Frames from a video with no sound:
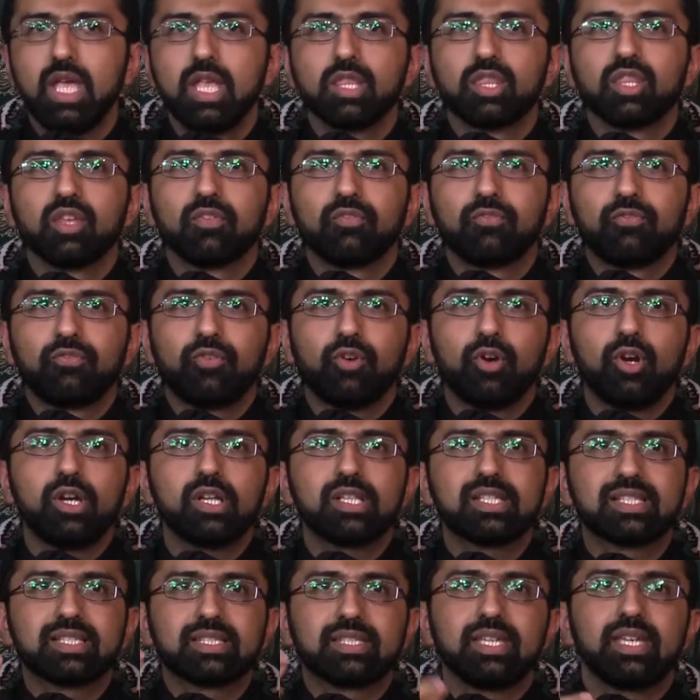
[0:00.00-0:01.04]
The
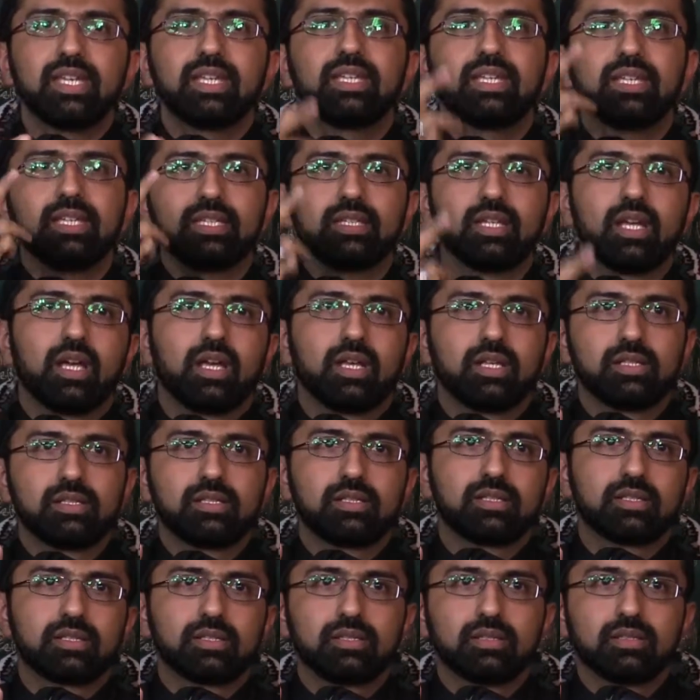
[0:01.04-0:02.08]
first thing he
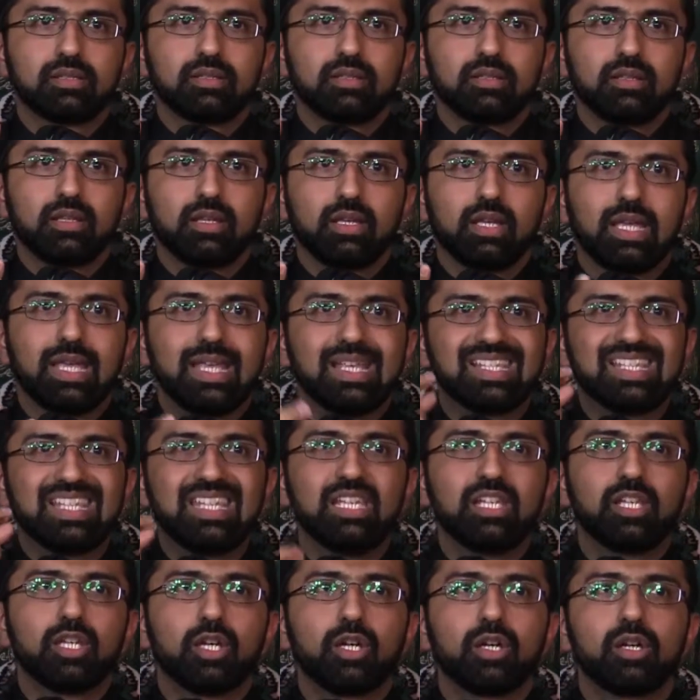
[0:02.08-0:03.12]
does is
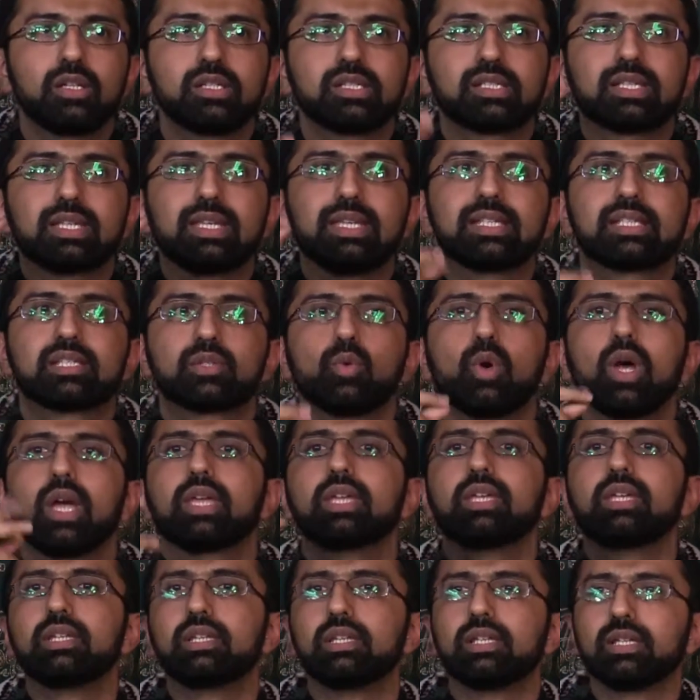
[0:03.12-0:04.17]
he learns
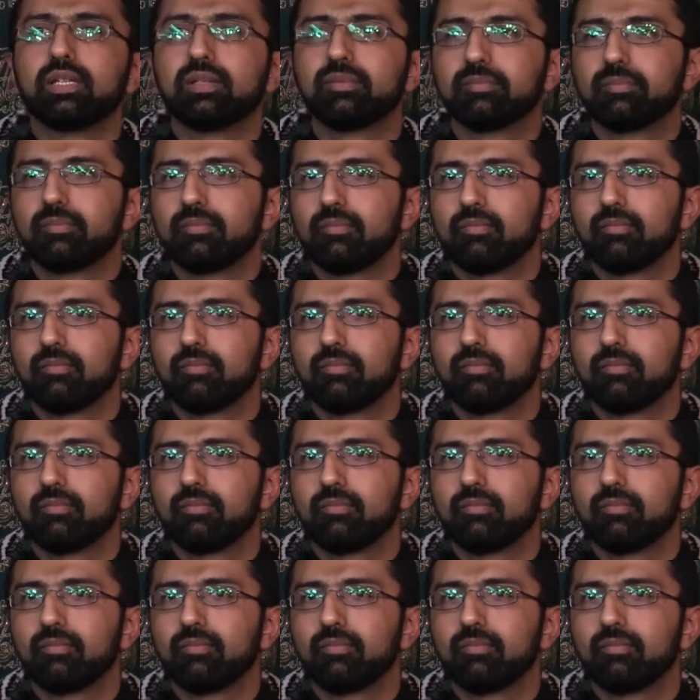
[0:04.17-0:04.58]
Kiswahili.